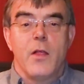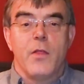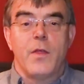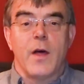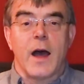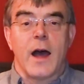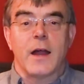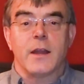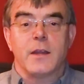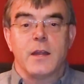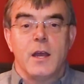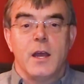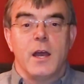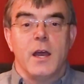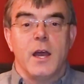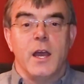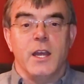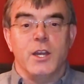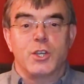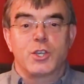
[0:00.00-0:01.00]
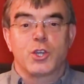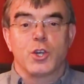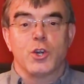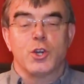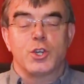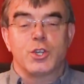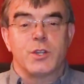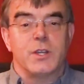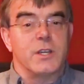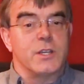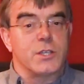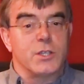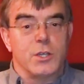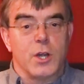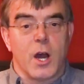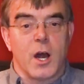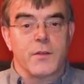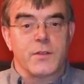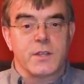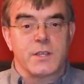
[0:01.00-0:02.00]
that a church that is
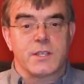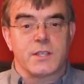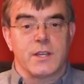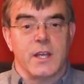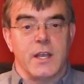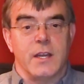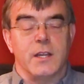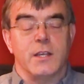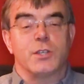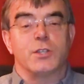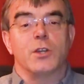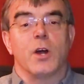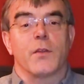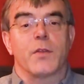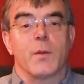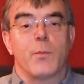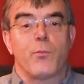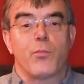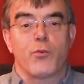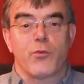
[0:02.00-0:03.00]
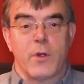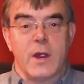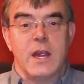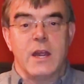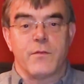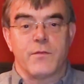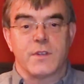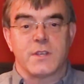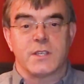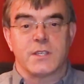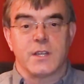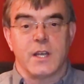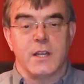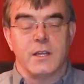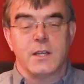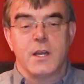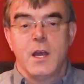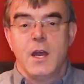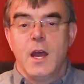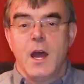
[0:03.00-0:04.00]
not the state is not the prey of the
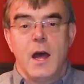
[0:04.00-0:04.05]
state.